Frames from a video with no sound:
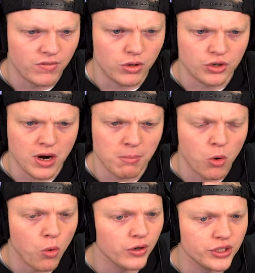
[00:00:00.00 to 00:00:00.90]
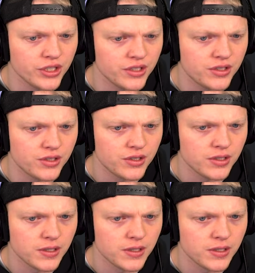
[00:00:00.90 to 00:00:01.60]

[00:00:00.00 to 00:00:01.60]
you could drop oranges.